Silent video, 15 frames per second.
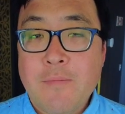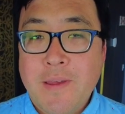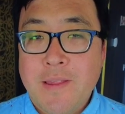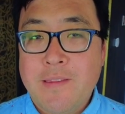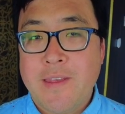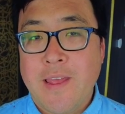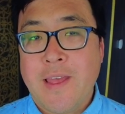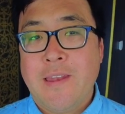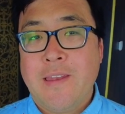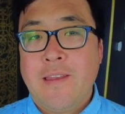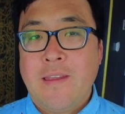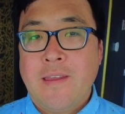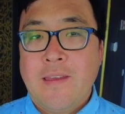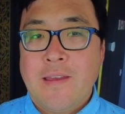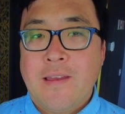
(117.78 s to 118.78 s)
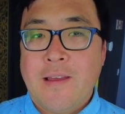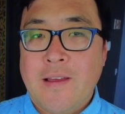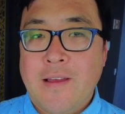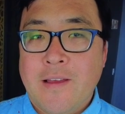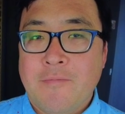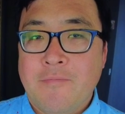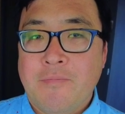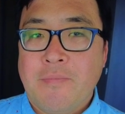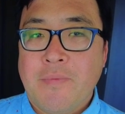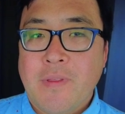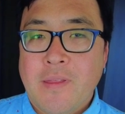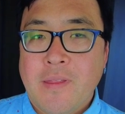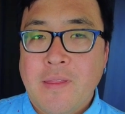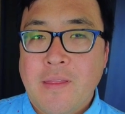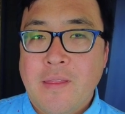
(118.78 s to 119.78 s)
Abed said, um,
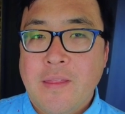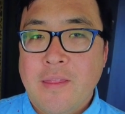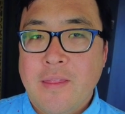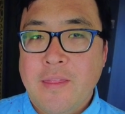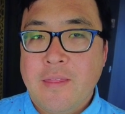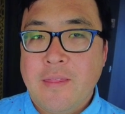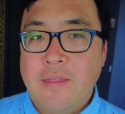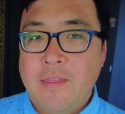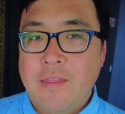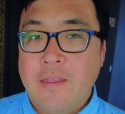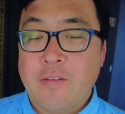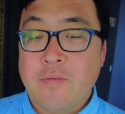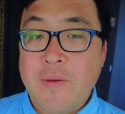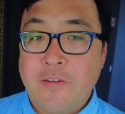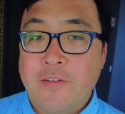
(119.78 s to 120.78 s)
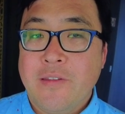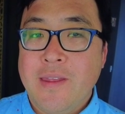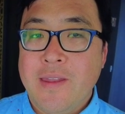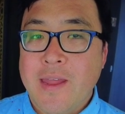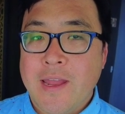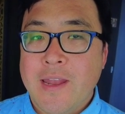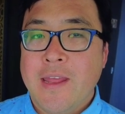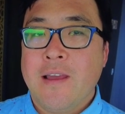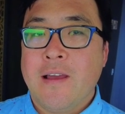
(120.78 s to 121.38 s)
the specialty dining